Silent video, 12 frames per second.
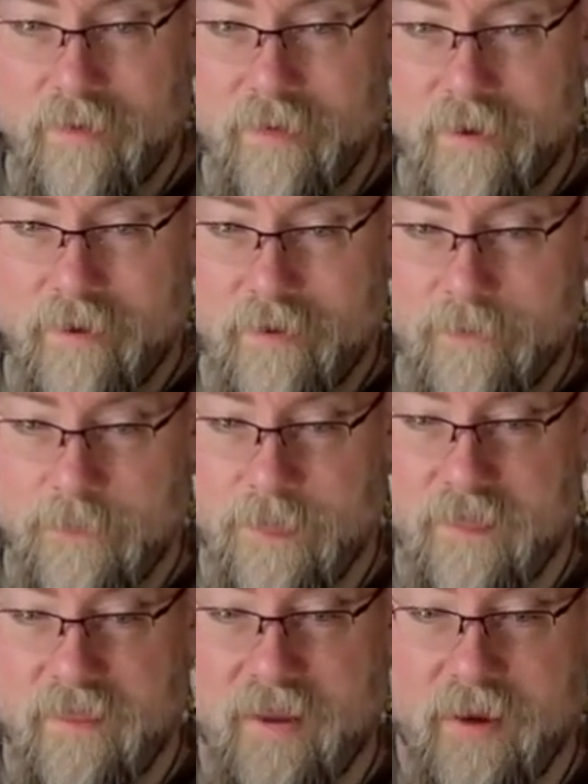but
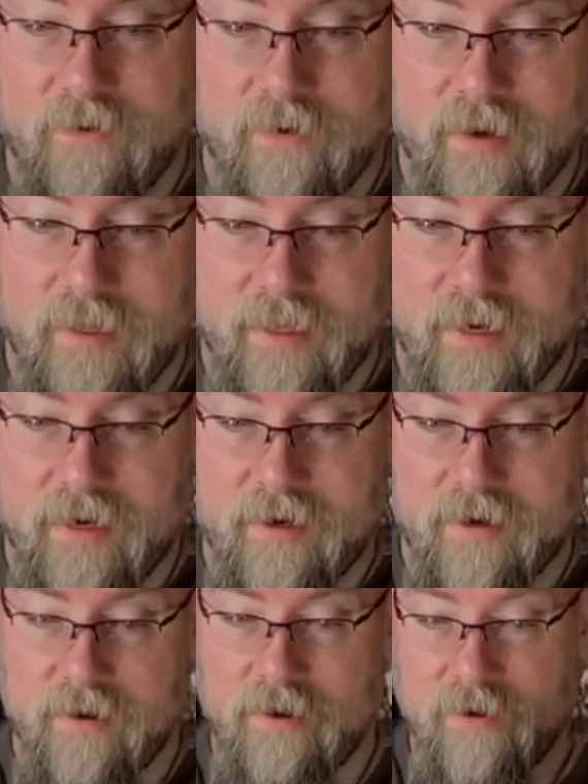that right
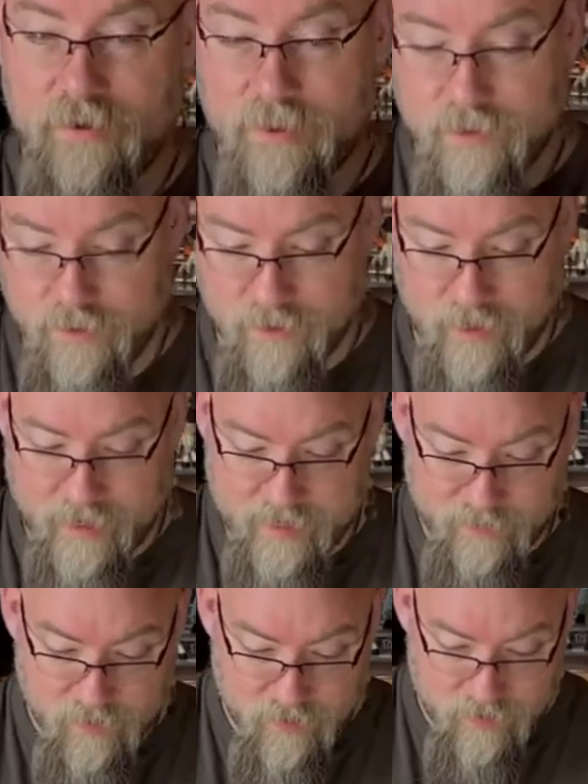there goes to your
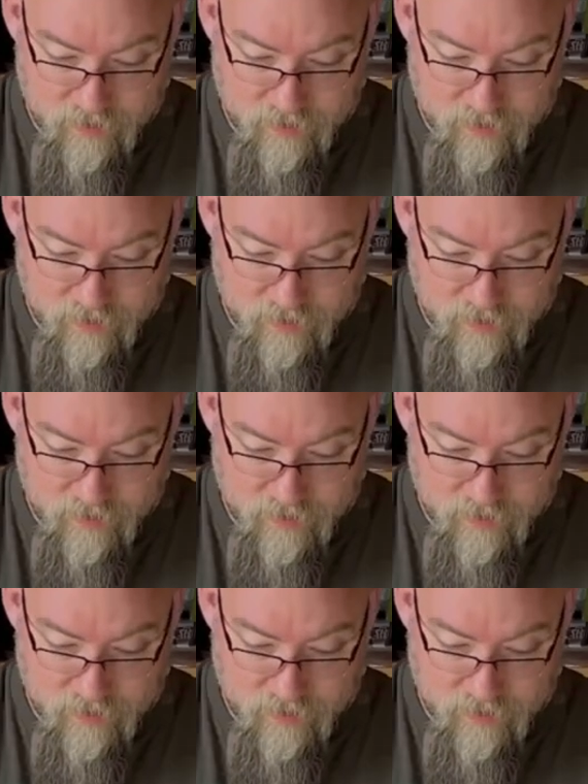hammer,